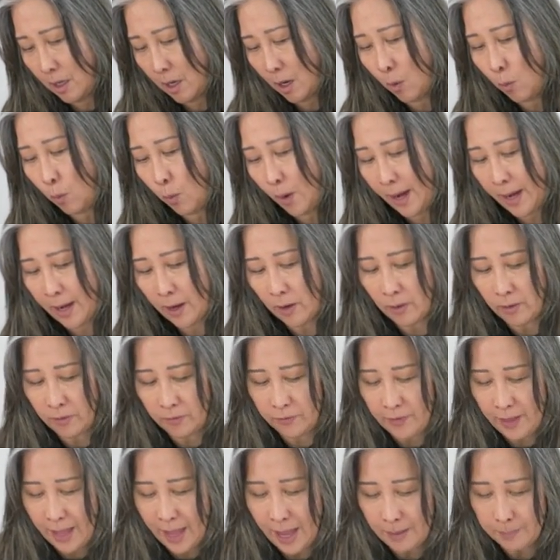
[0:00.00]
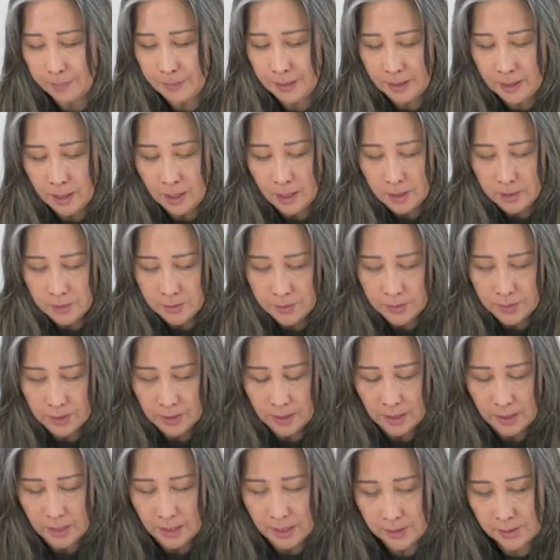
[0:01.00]
aware of that, because
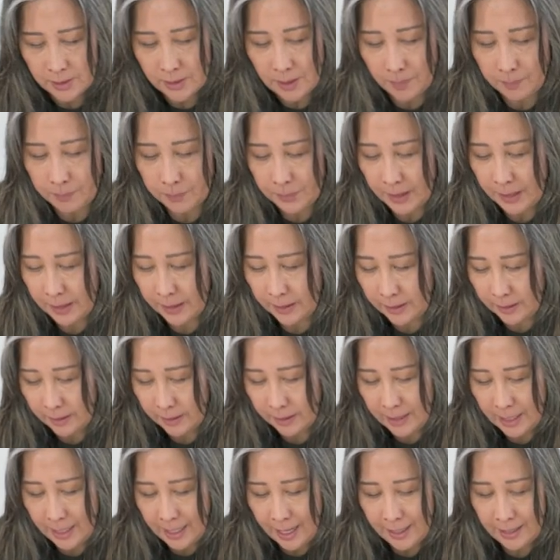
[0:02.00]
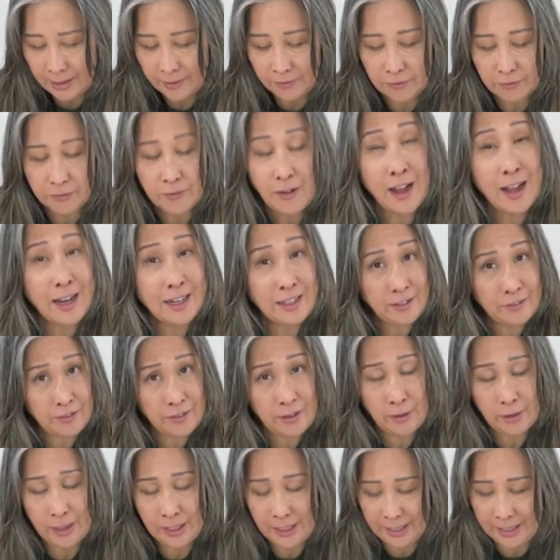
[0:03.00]
it's something that I can find
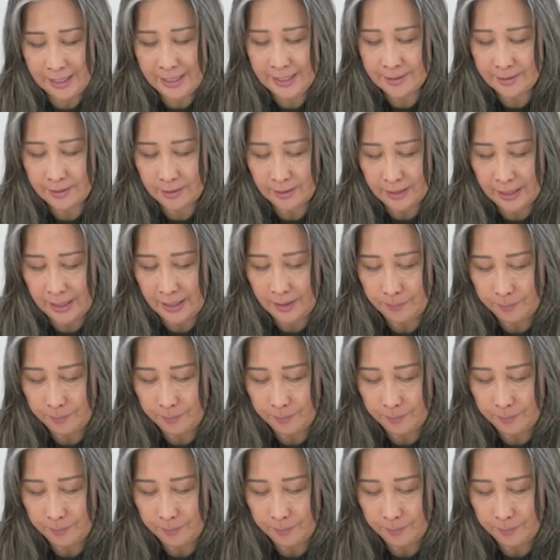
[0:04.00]
very easily.